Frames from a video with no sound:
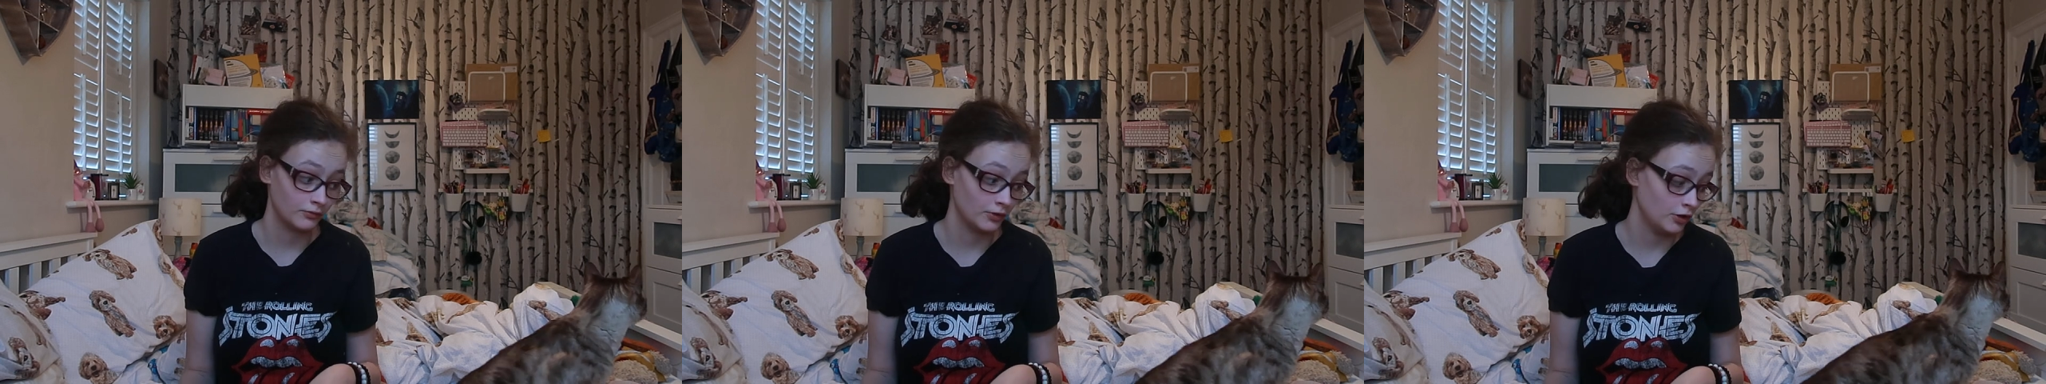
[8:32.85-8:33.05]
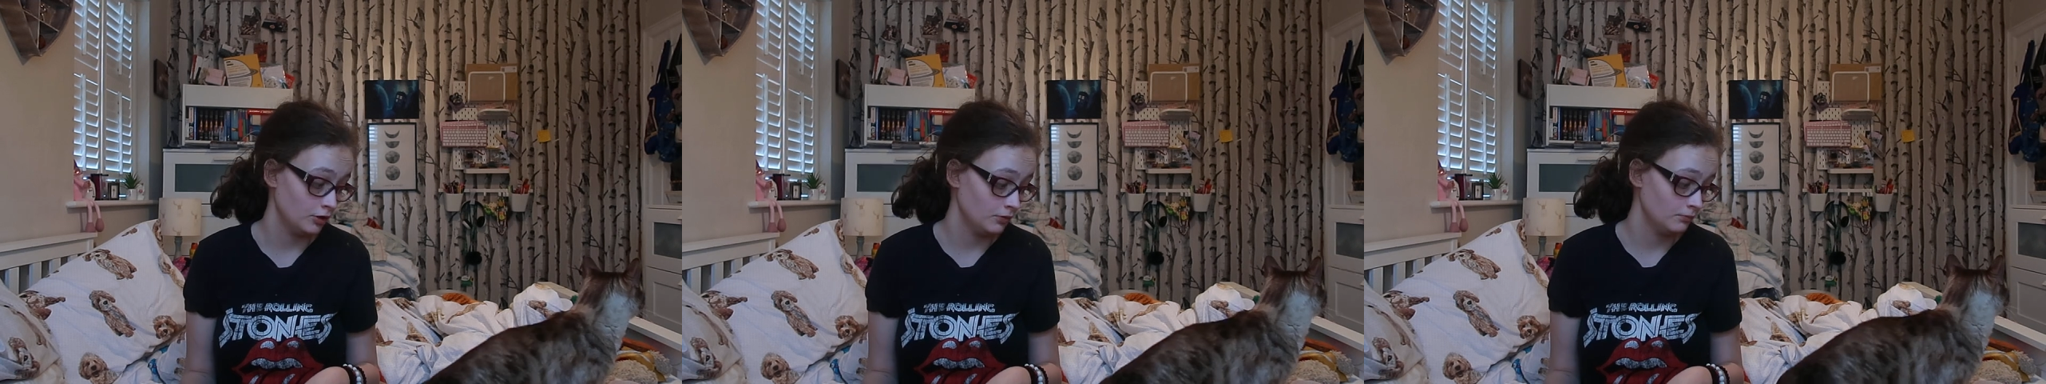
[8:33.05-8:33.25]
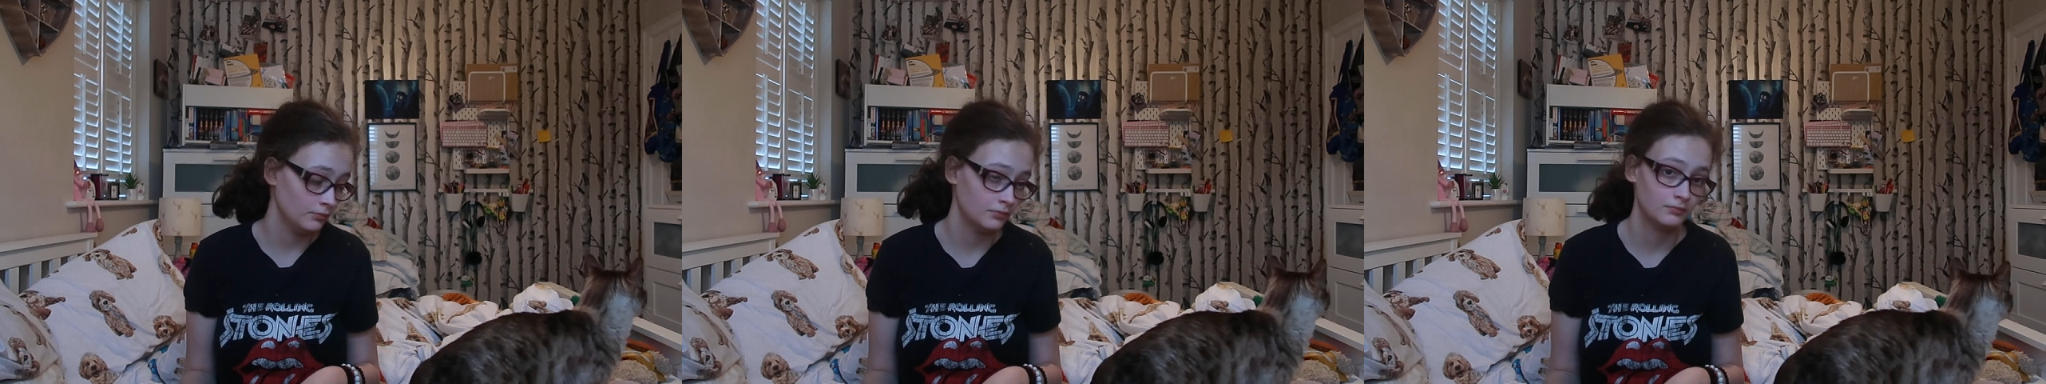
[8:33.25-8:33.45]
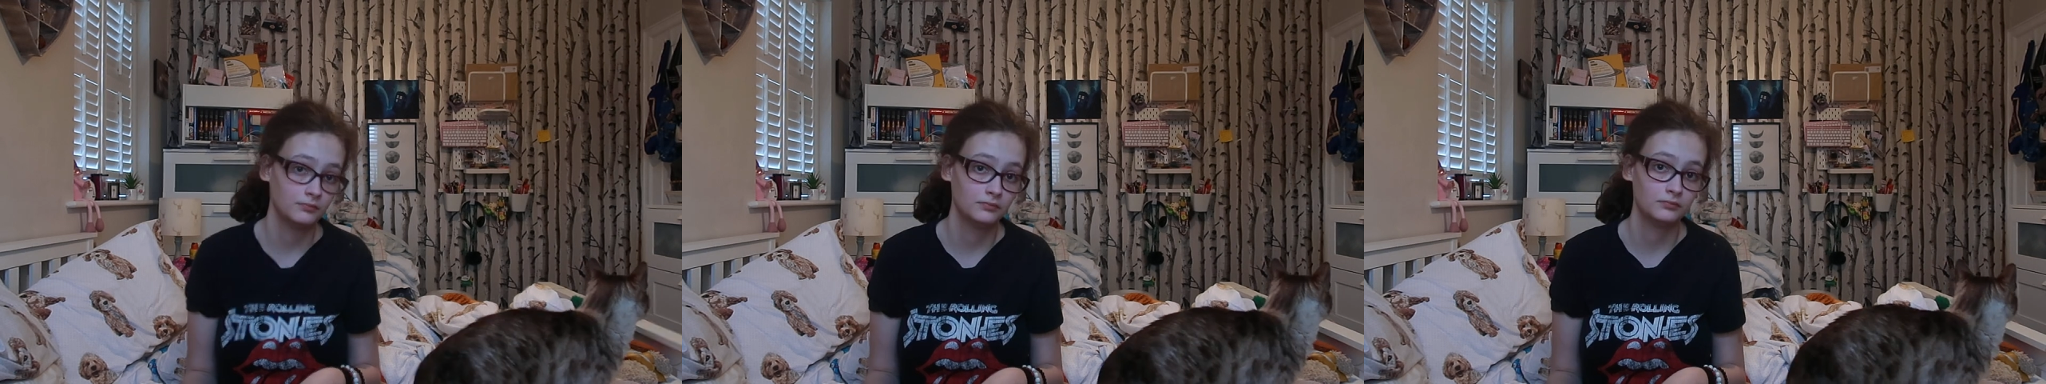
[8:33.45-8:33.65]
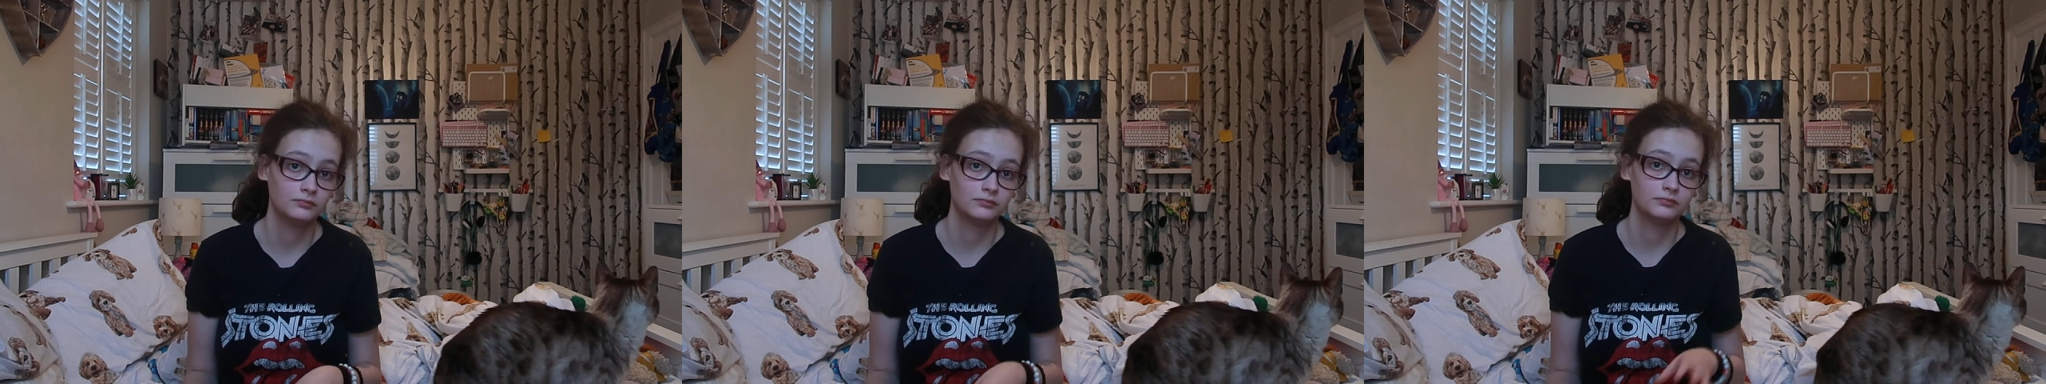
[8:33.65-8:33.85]
room.
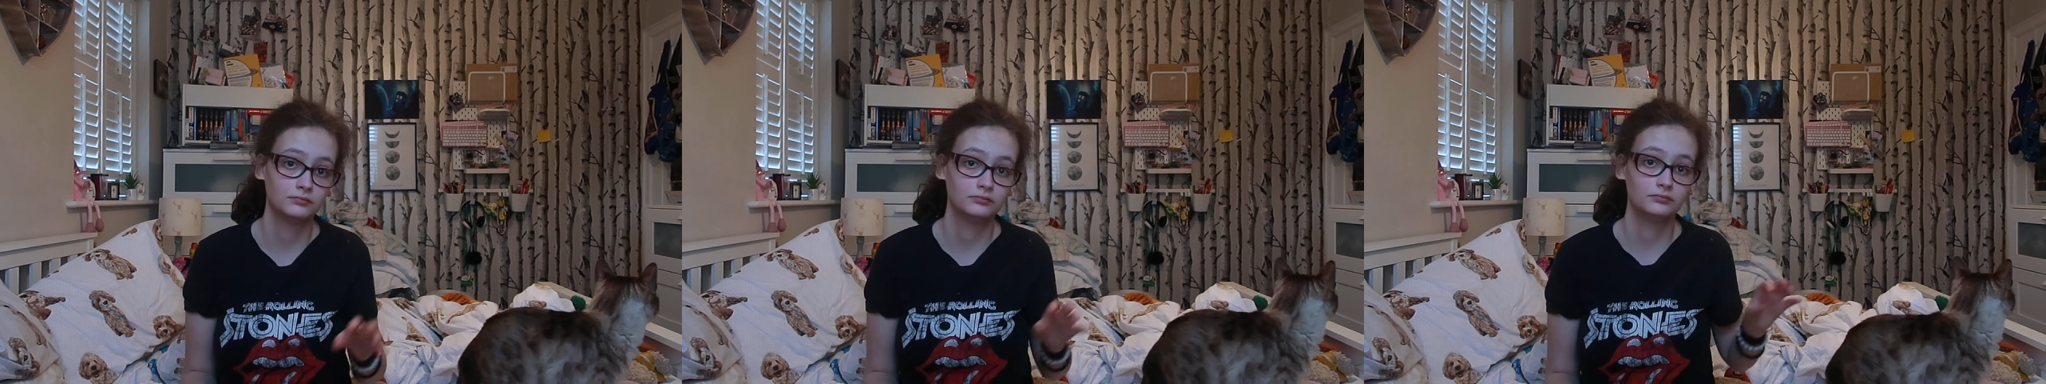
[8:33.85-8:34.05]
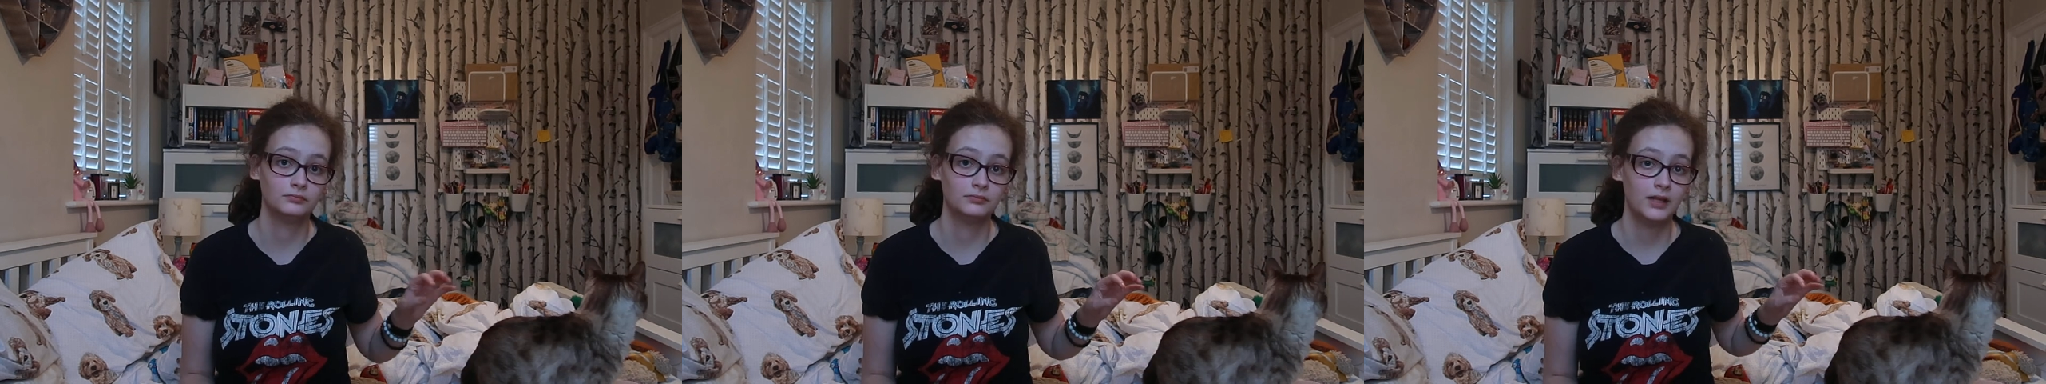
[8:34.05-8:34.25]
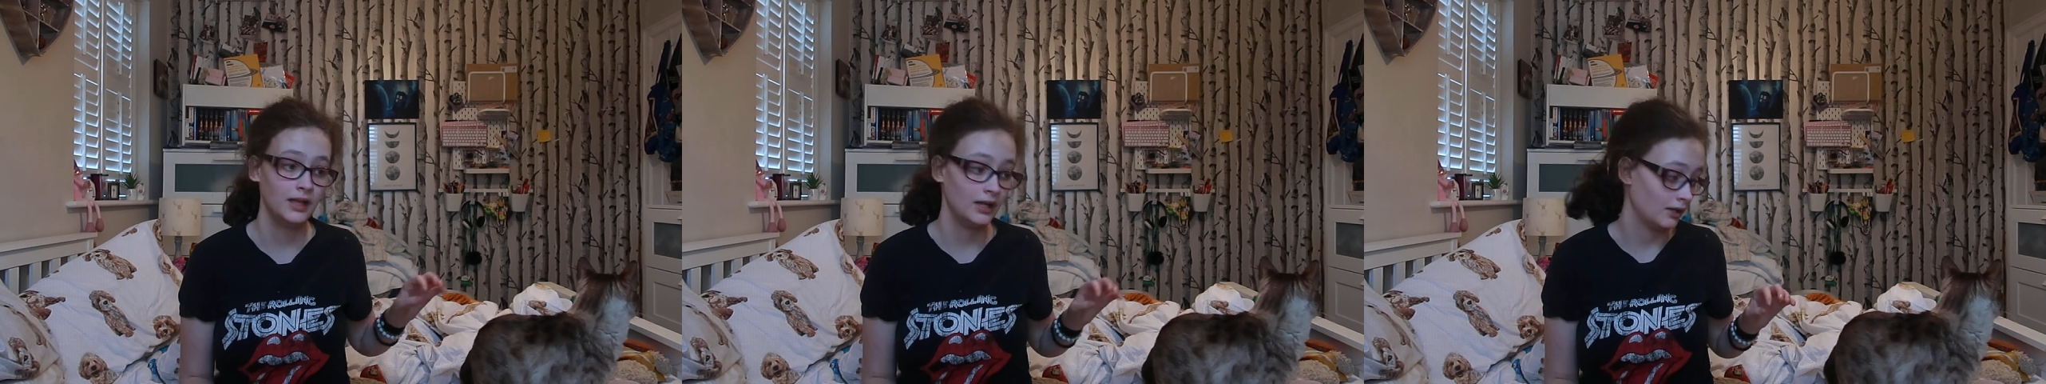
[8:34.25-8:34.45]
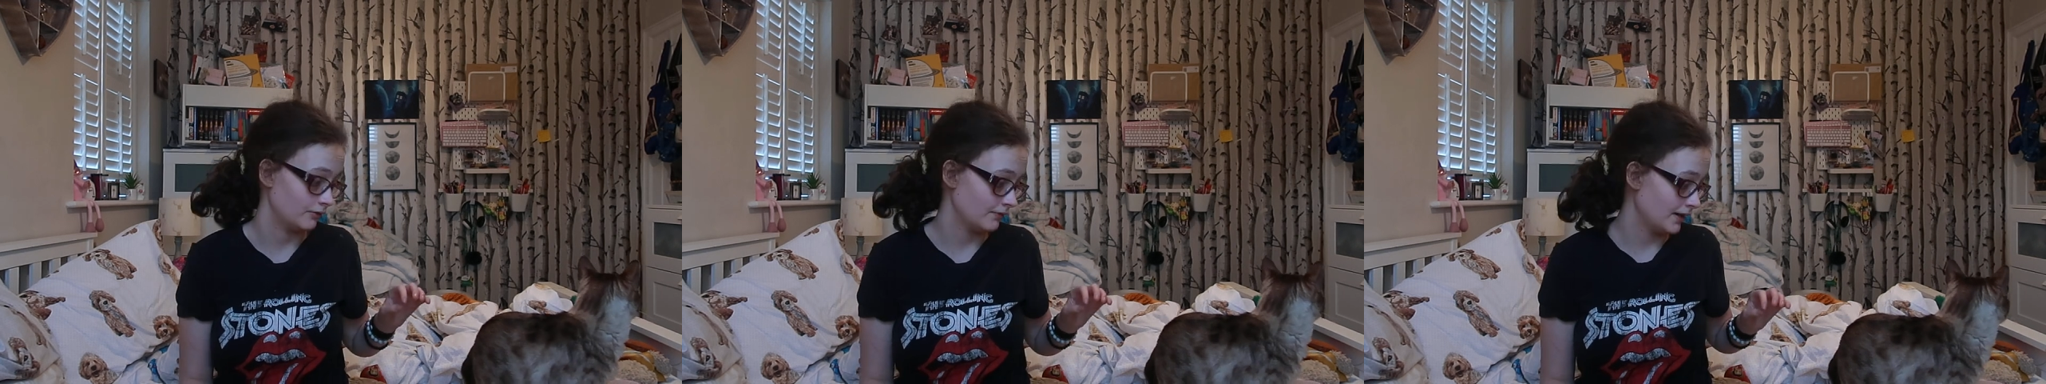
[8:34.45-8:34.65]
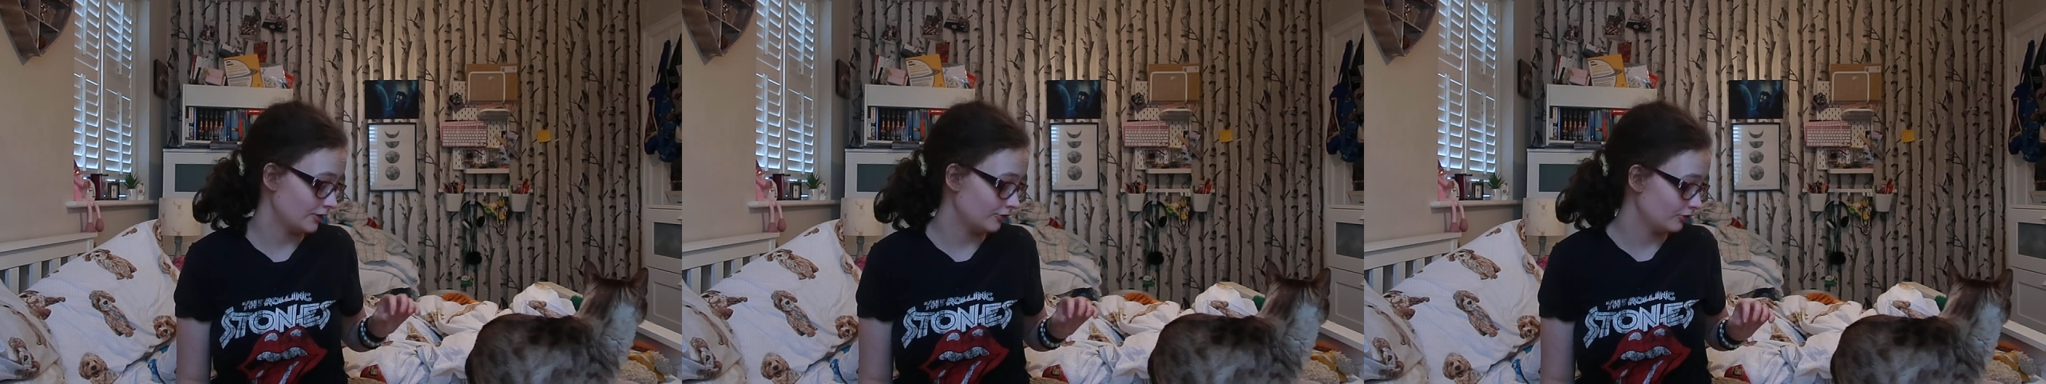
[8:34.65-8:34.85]
Hello,
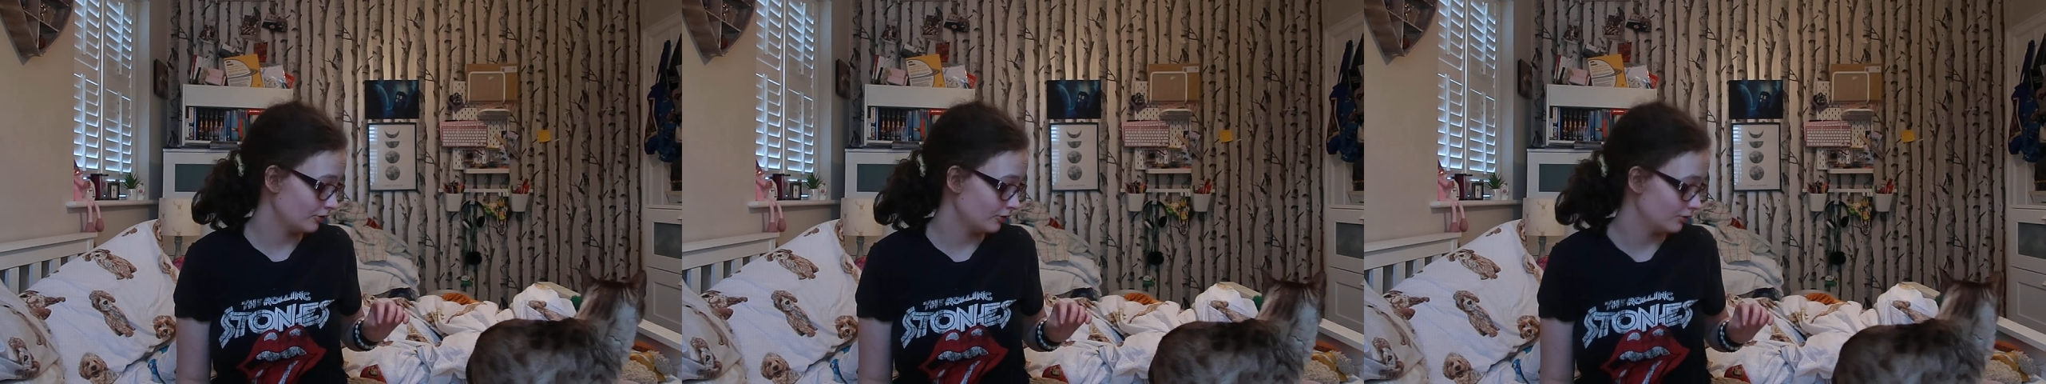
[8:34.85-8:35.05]
Reg.